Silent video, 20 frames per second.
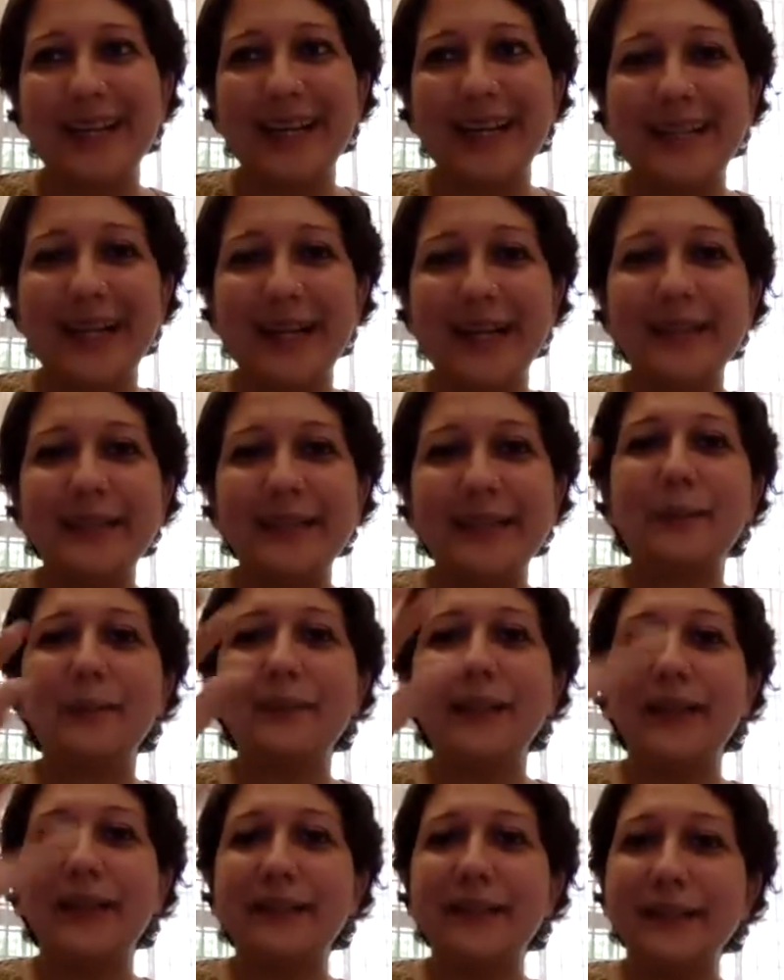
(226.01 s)
And telling them
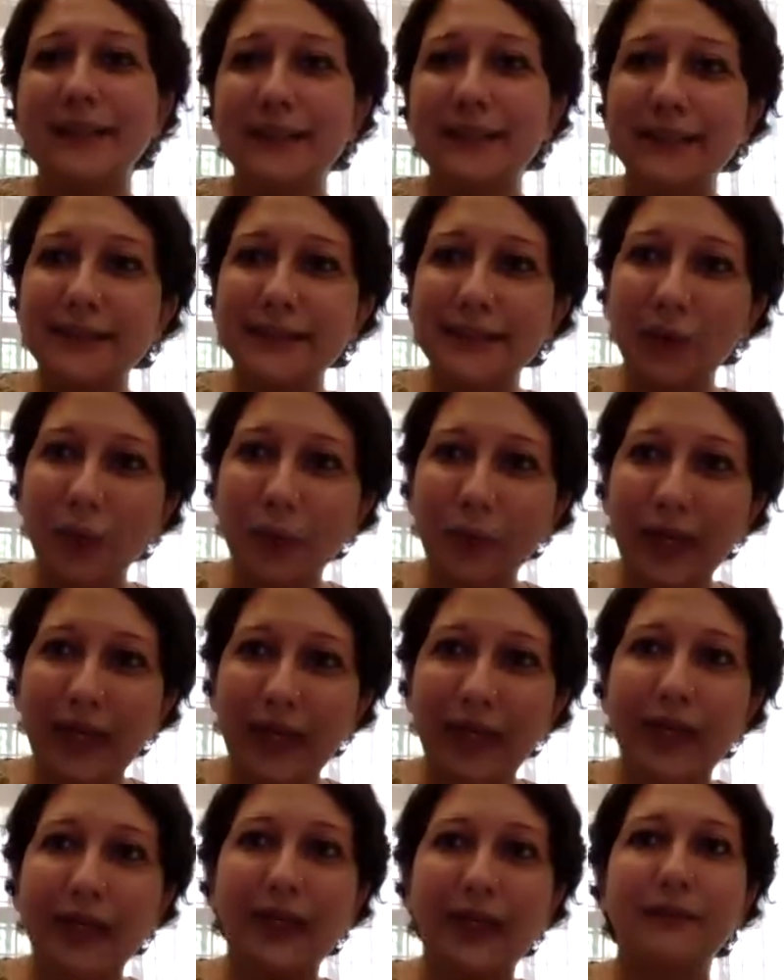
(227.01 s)
that this is the
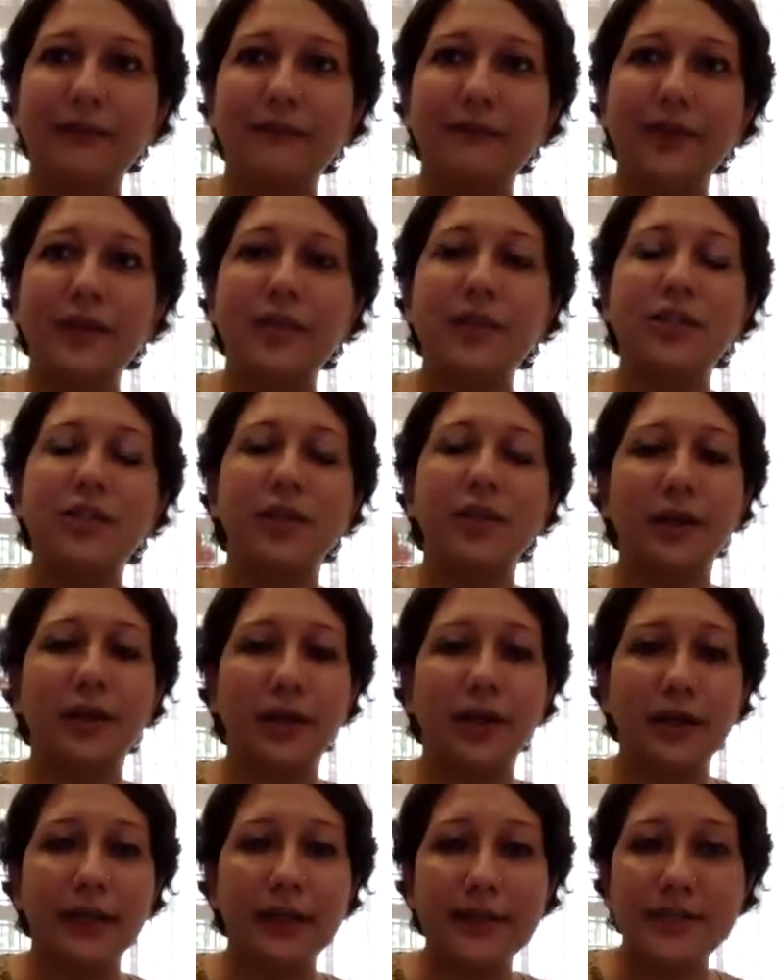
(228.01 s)
way in which
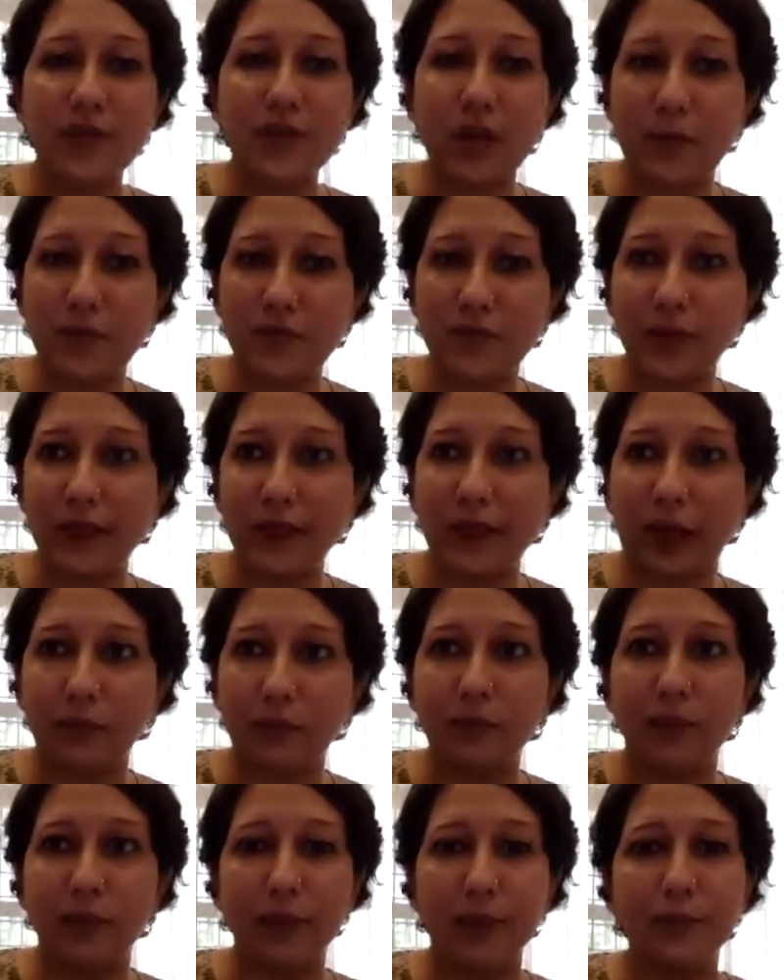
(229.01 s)
ESOPs will
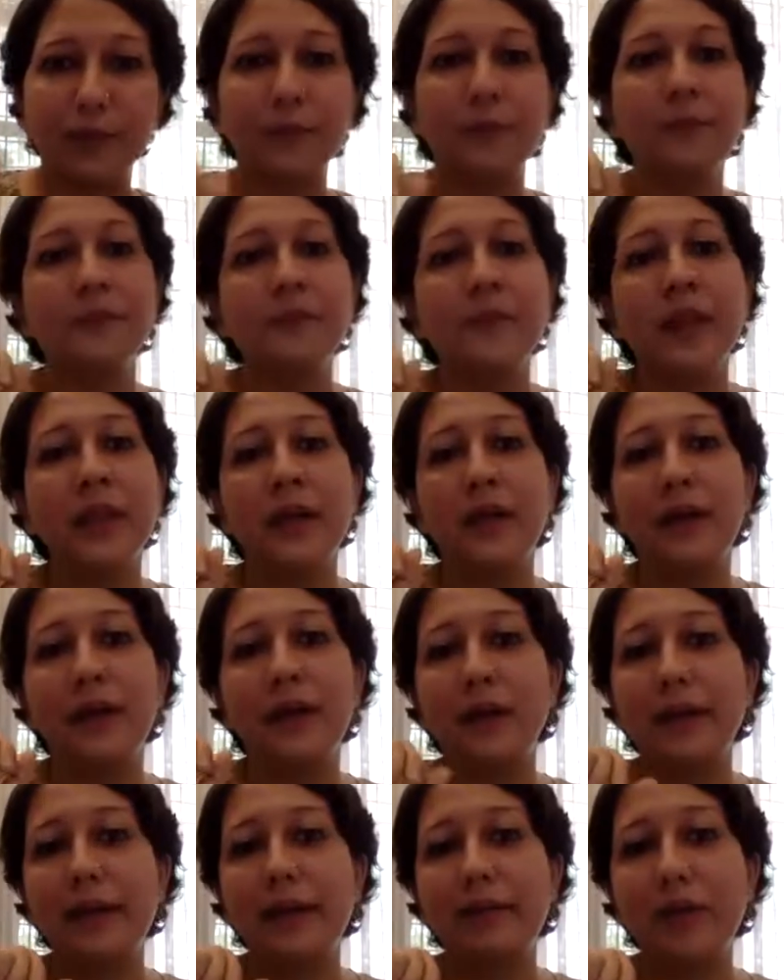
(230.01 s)
come to you.
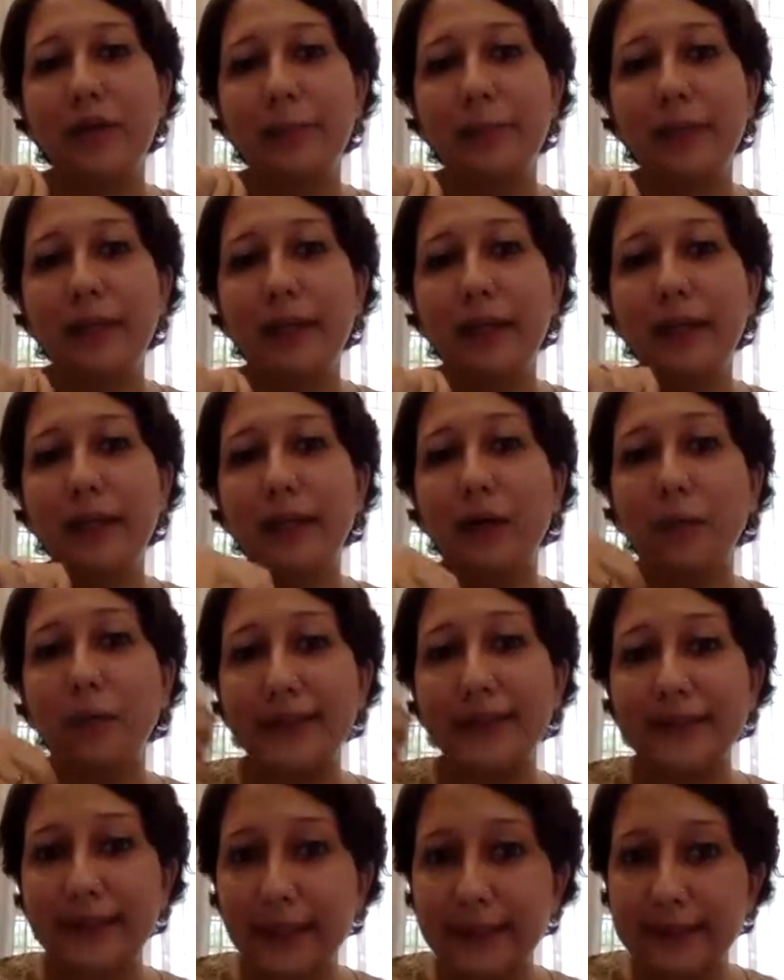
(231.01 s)
There will be a
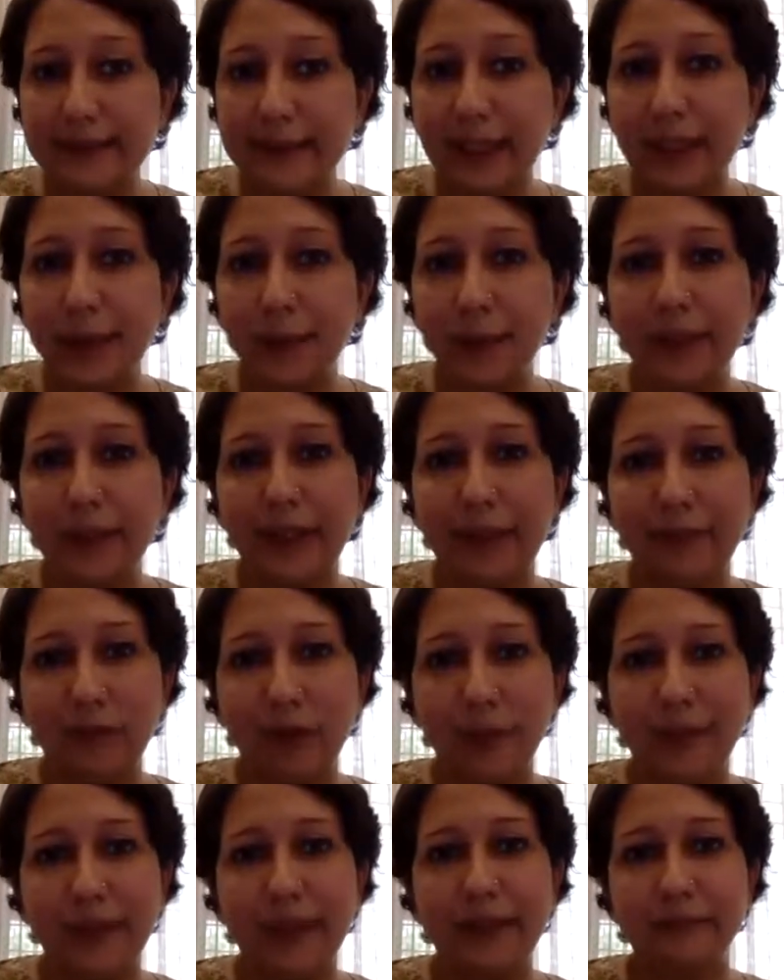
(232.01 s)
vesting schedule that
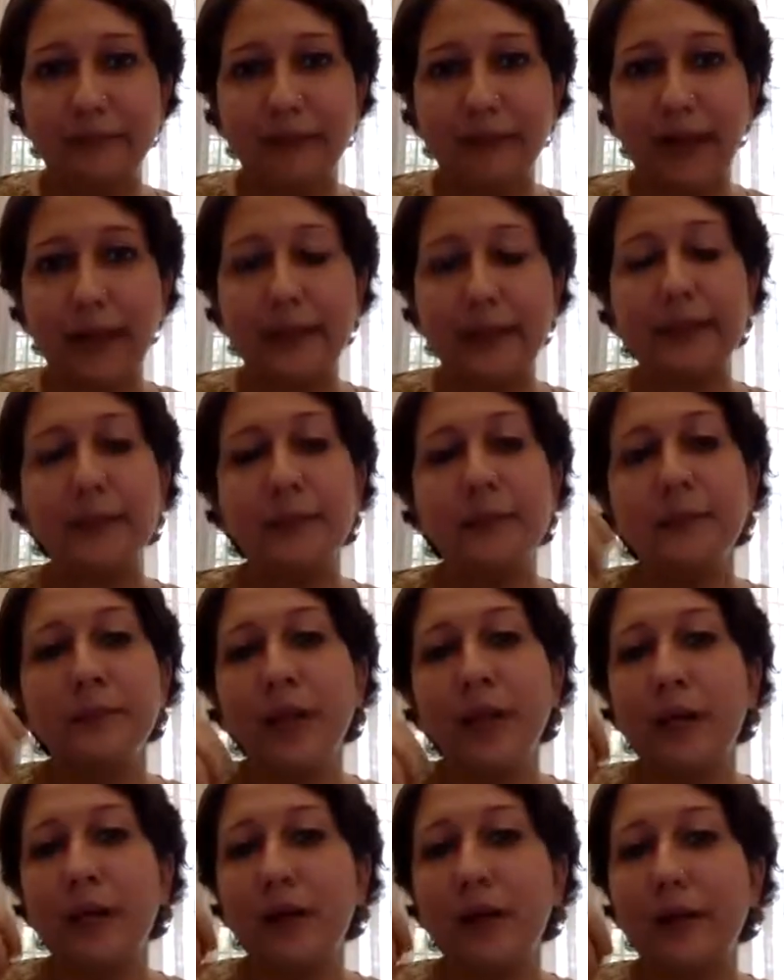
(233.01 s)
will be defined.
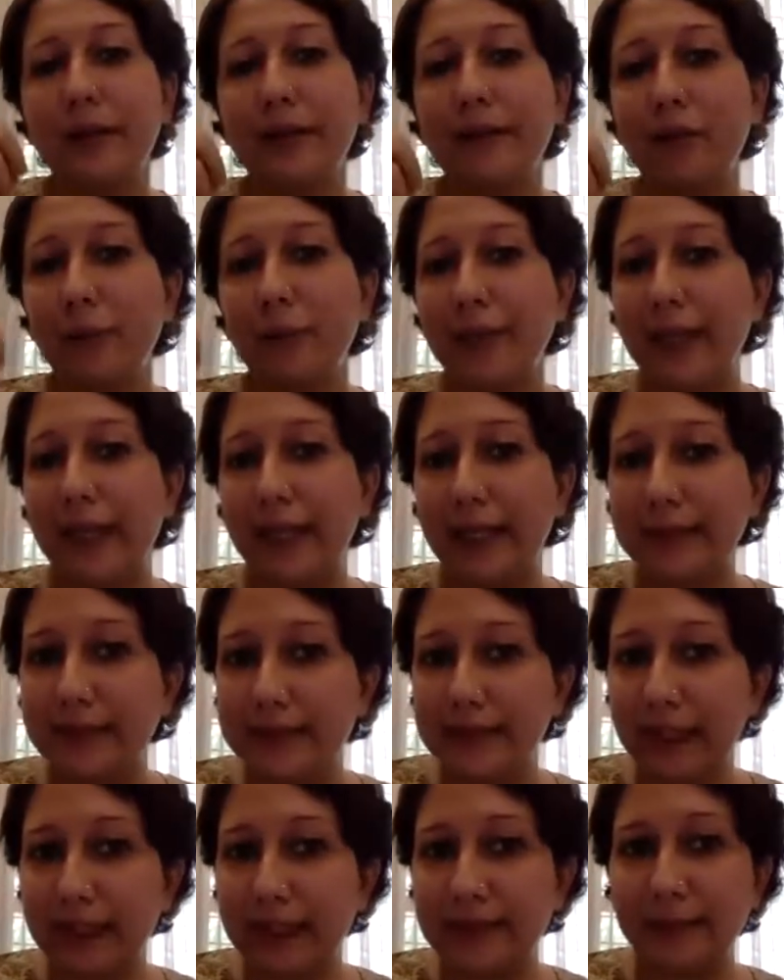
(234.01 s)
There will be an
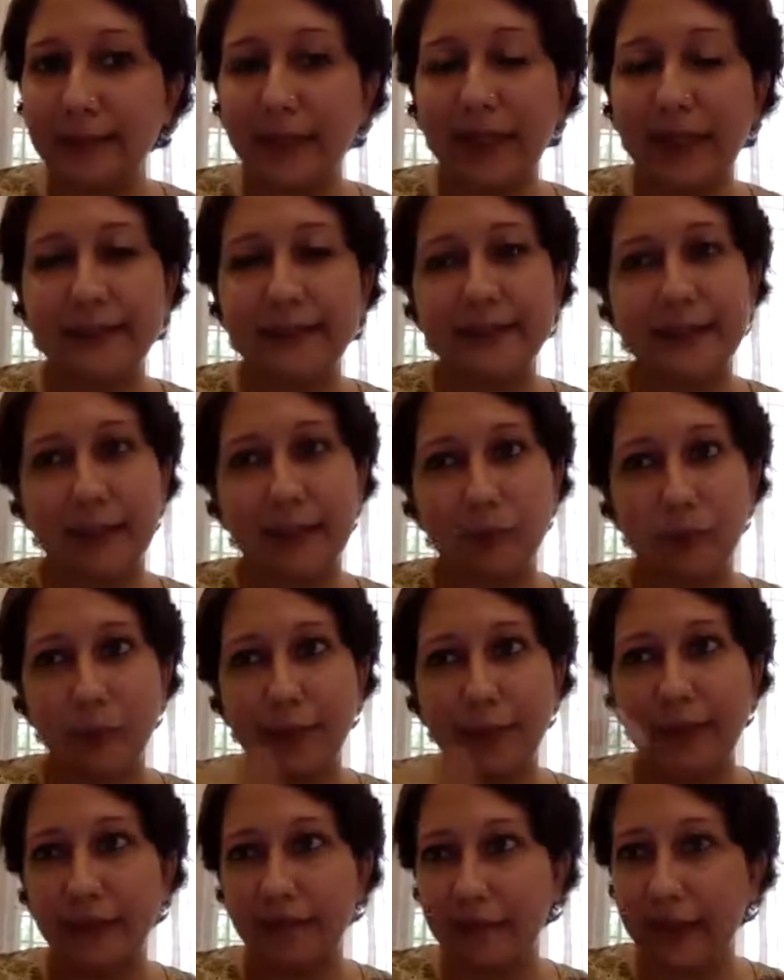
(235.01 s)
exercise price that will
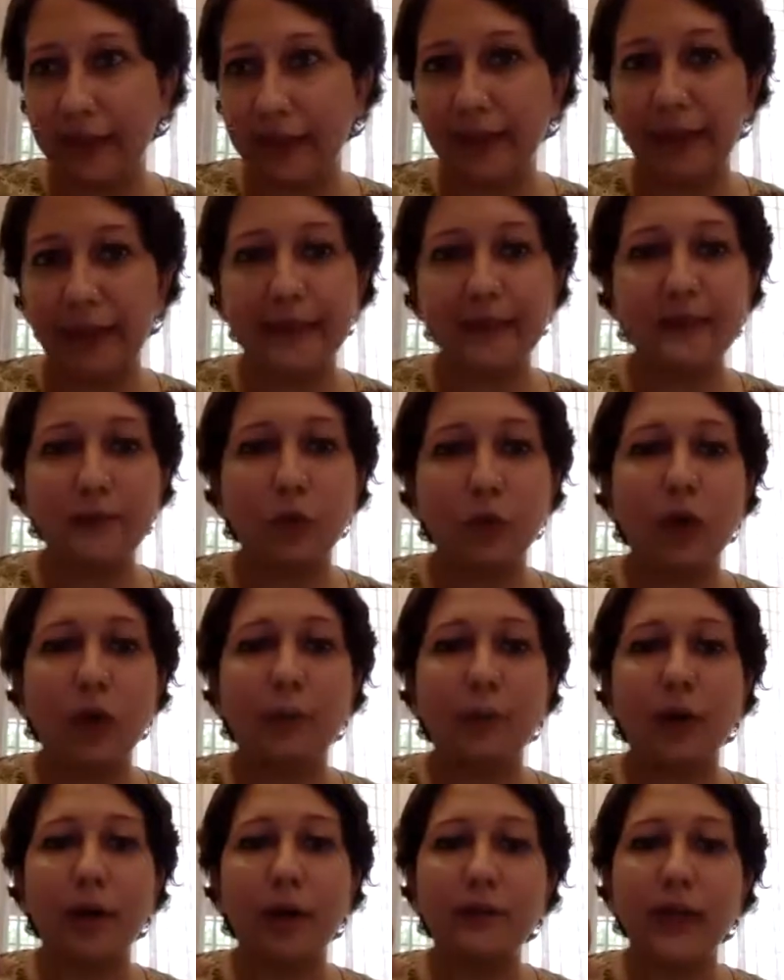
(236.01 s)
be defined, and I spoke
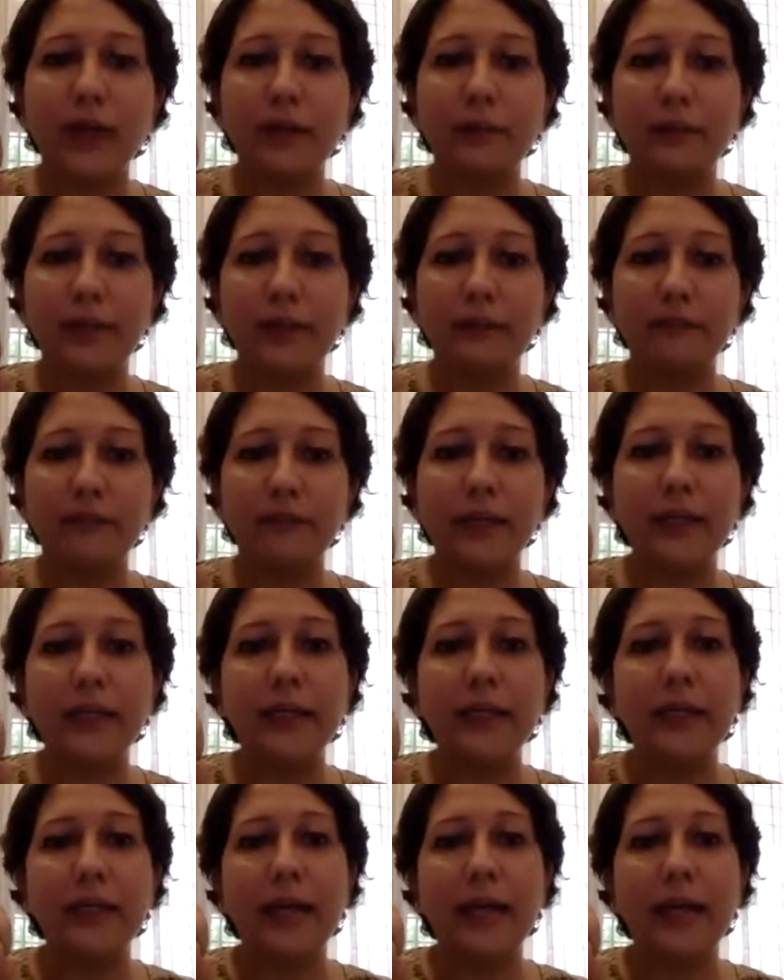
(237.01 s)
about that briefly.